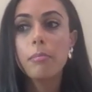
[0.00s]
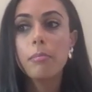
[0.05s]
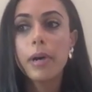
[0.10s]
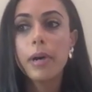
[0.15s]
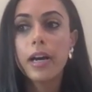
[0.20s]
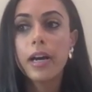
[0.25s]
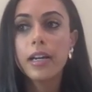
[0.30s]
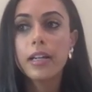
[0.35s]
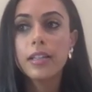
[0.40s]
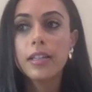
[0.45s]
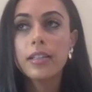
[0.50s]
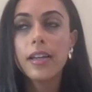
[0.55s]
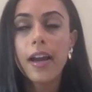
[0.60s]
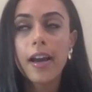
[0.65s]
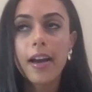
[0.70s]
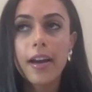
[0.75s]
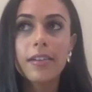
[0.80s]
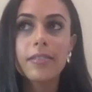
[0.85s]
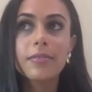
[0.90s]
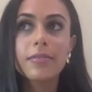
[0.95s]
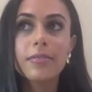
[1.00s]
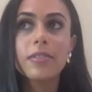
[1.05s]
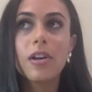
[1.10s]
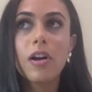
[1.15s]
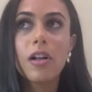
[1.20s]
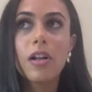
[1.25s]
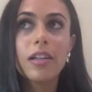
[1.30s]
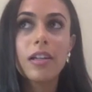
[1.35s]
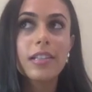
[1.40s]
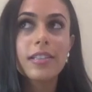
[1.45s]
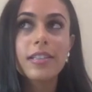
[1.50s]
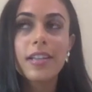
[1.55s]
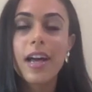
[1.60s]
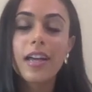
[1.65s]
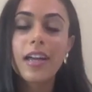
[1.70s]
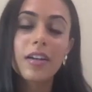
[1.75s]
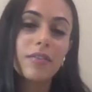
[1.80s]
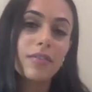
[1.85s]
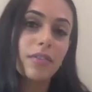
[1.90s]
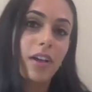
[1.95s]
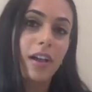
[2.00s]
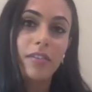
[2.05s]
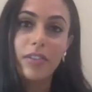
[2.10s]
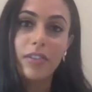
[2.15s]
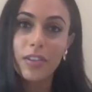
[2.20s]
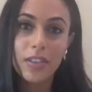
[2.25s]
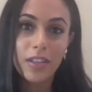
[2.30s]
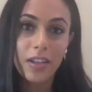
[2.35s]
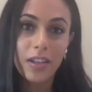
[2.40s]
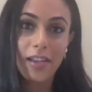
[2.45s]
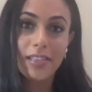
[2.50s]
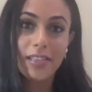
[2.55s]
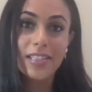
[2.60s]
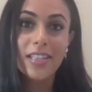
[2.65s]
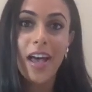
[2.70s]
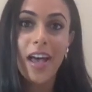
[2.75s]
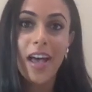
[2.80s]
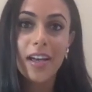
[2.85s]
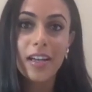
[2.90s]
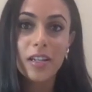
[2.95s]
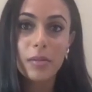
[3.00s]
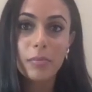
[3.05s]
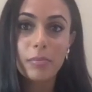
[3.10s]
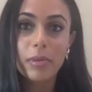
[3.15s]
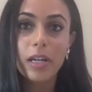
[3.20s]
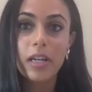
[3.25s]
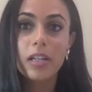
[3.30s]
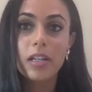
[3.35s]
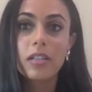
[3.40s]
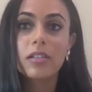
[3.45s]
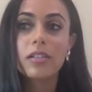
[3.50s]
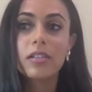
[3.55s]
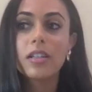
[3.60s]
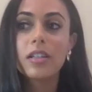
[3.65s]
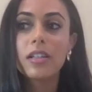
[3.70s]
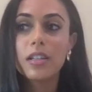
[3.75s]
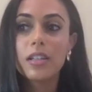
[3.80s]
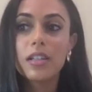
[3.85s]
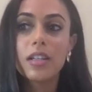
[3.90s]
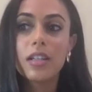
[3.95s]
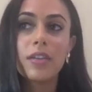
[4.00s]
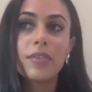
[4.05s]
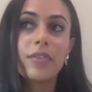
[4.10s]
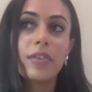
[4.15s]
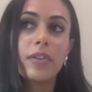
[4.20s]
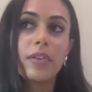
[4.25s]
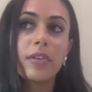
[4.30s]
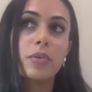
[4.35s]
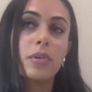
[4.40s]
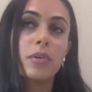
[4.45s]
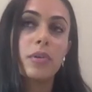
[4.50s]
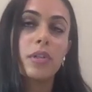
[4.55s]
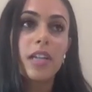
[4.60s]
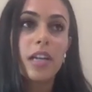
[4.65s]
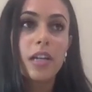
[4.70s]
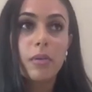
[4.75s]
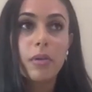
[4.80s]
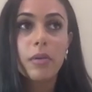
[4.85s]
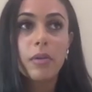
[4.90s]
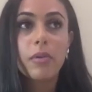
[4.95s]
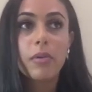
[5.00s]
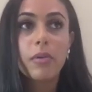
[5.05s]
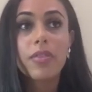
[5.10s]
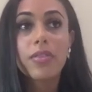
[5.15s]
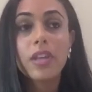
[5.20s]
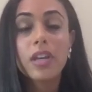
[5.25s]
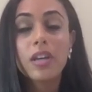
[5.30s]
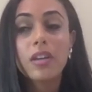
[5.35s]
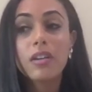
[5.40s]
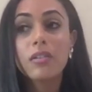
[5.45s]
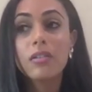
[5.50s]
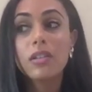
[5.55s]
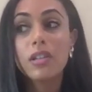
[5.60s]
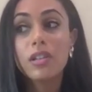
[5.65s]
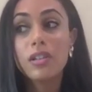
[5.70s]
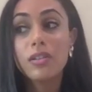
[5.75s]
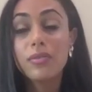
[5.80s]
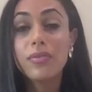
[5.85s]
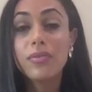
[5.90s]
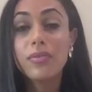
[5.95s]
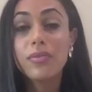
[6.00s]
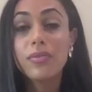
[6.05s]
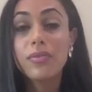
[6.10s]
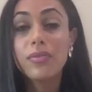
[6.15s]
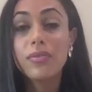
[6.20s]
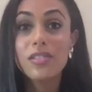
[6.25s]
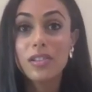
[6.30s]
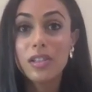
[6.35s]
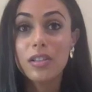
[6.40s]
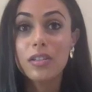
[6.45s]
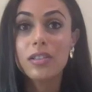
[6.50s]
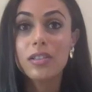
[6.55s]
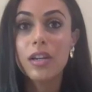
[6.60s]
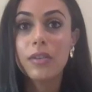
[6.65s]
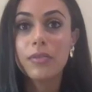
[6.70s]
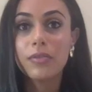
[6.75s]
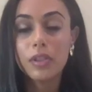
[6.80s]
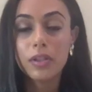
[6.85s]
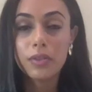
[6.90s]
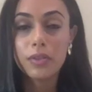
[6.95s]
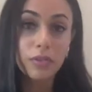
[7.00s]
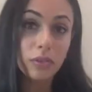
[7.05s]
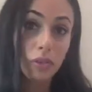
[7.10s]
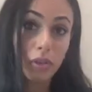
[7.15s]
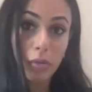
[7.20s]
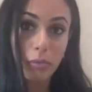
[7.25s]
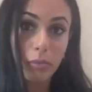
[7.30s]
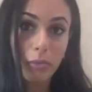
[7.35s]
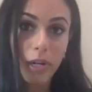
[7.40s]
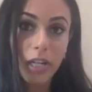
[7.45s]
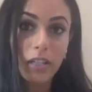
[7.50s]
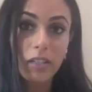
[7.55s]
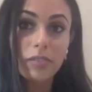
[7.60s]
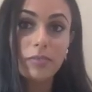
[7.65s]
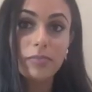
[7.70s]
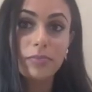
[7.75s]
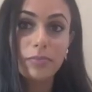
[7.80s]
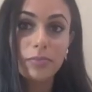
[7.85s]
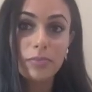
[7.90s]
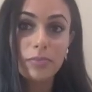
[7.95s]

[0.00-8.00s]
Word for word: But yeah, all, it's kind of everything I said, but if you were to take away one thing, good fats are going to definitely fuel your brain